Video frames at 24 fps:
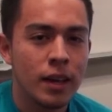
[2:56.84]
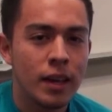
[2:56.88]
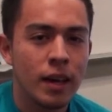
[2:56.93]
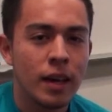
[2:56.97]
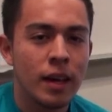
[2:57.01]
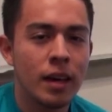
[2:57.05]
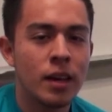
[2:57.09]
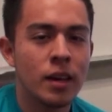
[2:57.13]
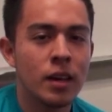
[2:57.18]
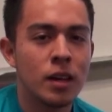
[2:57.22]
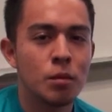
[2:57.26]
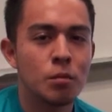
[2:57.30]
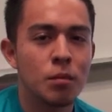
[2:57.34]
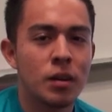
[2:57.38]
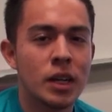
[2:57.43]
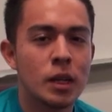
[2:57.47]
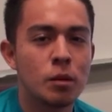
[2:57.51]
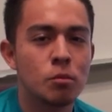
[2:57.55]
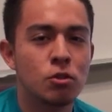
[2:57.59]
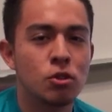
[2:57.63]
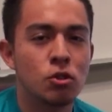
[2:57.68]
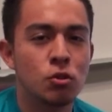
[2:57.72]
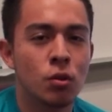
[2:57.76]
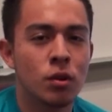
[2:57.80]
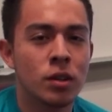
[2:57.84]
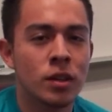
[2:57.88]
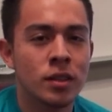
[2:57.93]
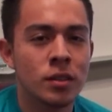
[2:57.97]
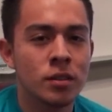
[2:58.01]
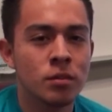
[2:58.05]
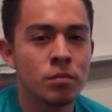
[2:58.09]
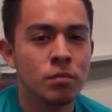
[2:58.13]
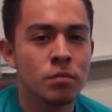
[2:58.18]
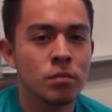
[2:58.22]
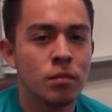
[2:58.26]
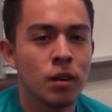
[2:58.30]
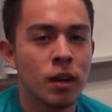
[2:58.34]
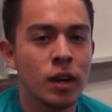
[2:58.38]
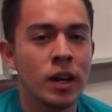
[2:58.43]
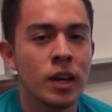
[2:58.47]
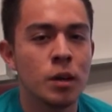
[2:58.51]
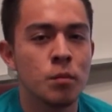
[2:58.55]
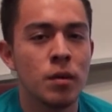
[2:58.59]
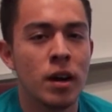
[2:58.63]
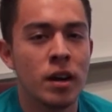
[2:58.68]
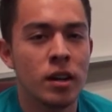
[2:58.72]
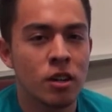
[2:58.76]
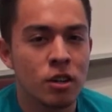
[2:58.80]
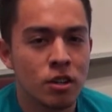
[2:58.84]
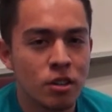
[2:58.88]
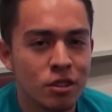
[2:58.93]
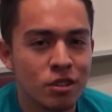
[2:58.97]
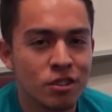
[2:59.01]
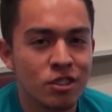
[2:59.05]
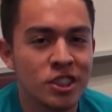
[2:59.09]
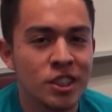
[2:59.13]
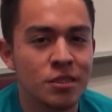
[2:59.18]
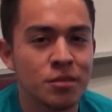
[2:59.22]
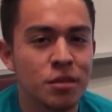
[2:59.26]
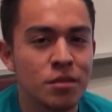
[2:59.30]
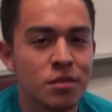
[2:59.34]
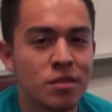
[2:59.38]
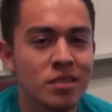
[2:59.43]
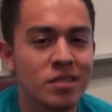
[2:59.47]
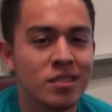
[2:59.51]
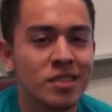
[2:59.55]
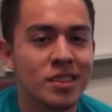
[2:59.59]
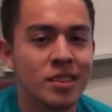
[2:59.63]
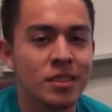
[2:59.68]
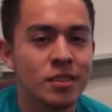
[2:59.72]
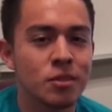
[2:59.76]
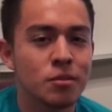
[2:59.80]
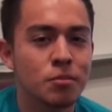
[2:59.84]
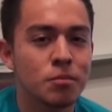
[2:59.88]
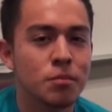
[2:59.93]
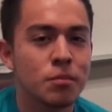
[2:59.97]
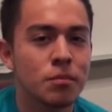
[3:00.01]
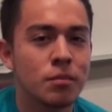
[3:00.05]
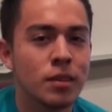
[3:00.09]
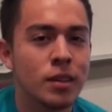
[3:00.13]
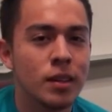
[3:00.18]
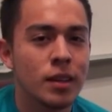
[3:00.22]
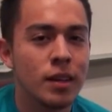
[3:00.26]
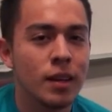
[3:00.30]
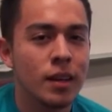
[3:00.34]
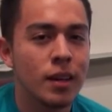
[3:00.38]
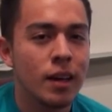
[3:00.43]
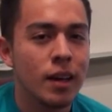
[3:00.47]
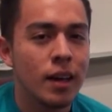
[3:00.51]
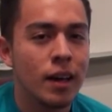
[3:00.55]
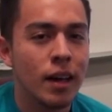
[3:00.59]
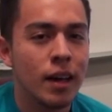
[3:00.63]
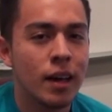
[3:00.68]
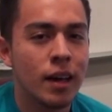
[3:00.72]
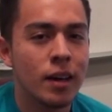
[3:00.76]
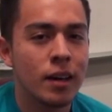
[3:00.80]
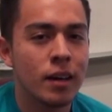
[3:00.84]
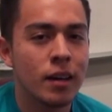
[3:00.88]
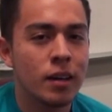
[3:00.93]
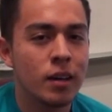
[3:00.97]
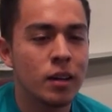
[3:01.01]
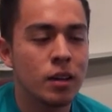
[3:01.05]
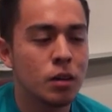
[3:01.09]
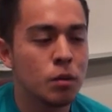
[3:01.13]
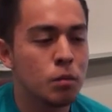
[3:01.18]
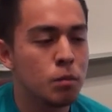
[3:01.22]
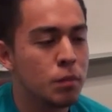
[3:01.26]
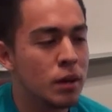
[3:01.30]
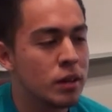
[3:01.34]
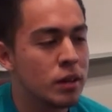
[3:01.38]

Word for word: Hey, my name is Jordan. I'm editor-in-chief of this thing. And